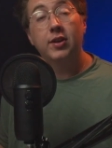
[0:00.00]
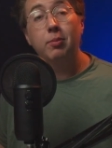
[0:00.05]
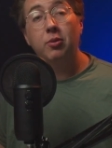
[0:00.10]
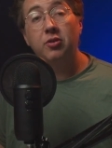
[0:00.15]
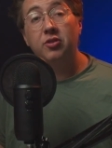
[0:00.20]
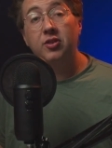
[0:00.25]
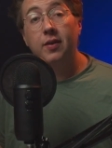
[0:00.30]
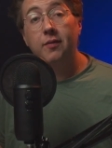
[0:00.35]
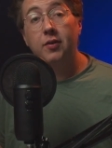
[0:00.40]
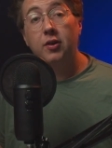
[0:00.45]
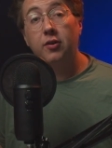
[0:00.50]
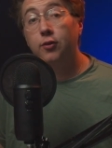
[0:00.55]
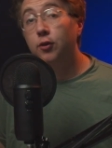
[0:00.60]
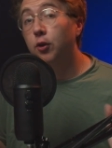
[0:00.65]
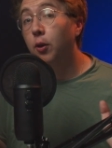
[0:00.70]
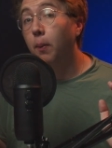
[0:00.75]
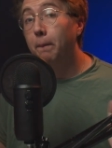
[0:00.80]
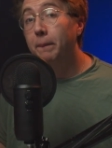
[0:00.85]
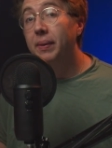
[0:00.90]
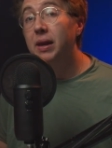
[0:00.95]
so number seven is a
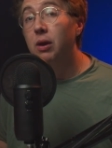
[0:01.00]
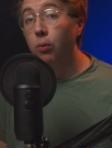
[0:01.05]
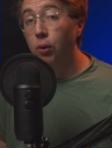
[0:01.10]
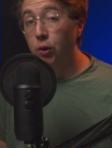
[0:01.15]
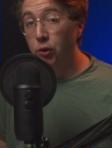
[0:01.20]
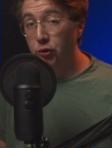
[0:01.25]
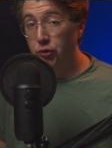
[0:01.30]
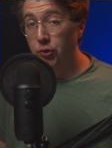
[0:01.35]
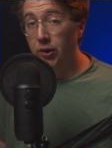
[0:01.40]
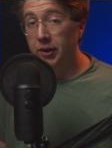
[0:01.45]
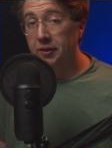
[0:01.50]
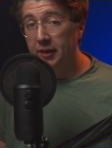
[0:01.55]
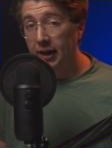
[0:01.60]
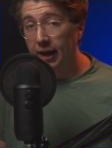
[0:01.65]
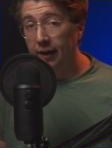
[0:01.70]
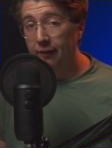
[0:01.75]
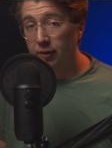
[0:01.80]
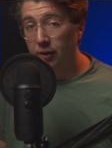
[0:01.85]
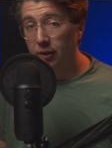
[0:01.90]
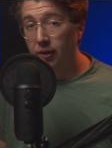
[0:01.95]
little B-roll trick
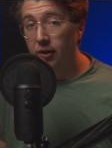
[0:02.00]
that I've